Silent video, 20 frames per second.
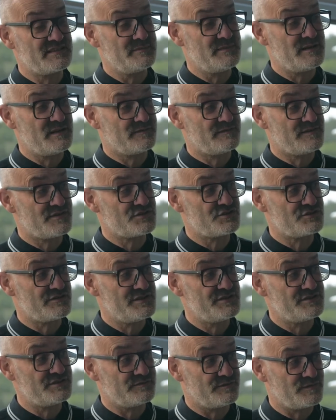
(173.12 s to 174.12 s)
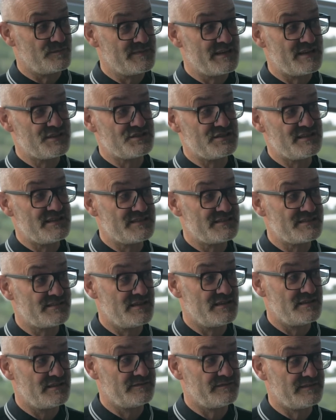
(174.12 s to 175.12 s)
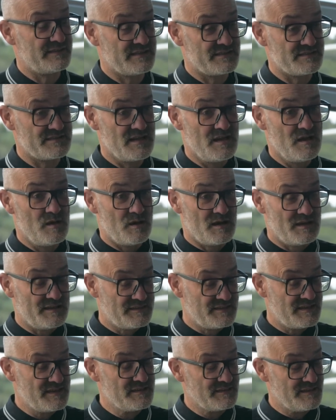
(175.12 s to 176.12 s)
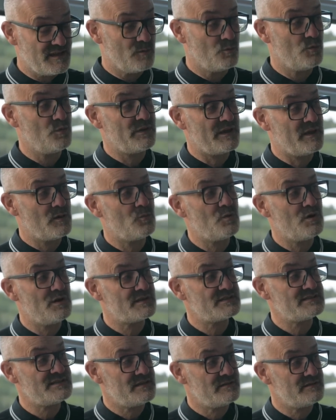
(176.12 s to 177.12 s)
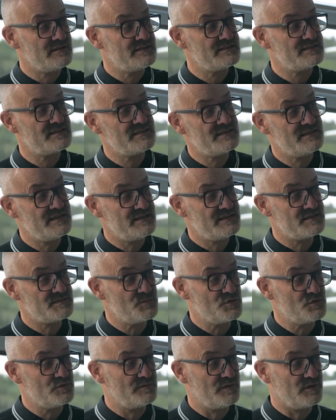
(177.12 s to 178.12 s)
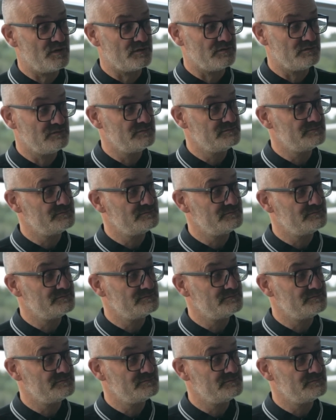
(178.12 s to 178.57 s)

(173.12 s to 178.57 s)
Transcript: to be a frustration from the engineer side of things. I think that will get worked out as the years move on.